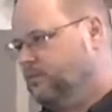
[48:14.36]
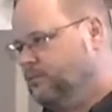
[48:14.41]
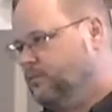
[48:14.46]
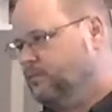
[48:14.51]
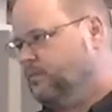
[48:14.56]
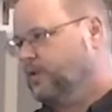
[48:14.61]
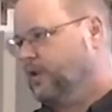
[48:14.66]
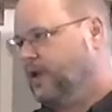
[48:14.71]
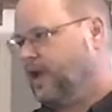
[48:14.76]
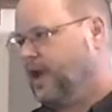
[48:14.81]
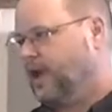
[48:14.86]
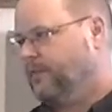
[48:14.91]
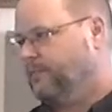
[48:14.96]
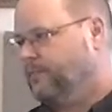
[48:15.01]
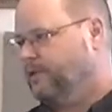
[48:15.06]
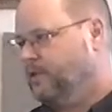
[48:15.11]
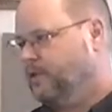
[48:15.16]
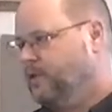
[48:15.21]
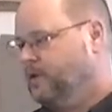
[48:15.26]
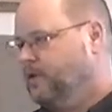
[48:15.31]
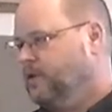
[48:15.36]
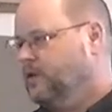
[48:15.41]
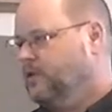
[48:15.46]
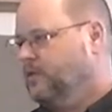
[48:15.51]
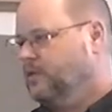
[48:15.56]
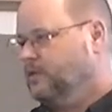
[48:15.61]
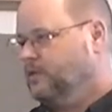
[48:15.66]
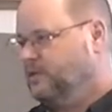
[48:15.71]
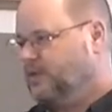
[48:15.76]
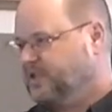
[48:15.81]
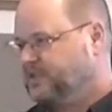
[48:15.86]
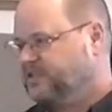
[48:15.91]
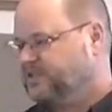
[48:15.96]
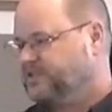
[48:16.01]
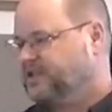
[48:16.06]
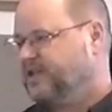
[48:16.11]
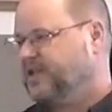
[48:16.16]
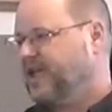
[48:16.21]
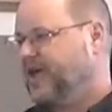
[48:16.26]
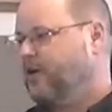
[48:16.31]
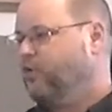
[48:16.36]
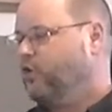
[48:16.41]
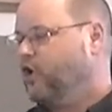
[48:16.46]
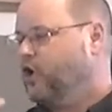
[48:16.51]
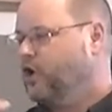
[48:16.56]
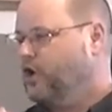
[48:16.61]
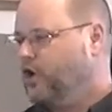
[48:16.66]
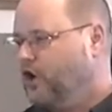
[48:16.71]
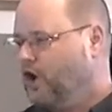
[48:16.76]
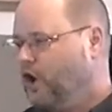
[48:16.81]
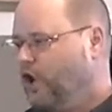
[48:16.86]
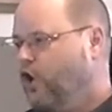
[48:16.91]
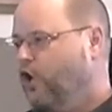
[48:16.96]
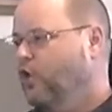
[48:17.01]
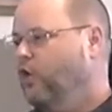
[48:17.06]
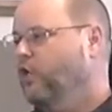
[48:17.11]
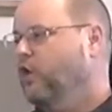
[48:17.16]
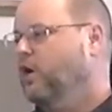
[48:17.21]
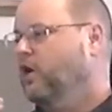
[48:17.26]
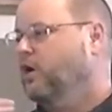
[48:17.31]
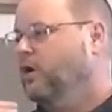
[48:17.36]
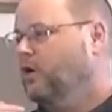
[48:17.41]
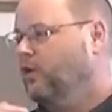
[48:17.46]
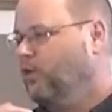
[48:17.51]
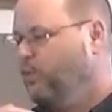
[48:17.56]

This is a day where no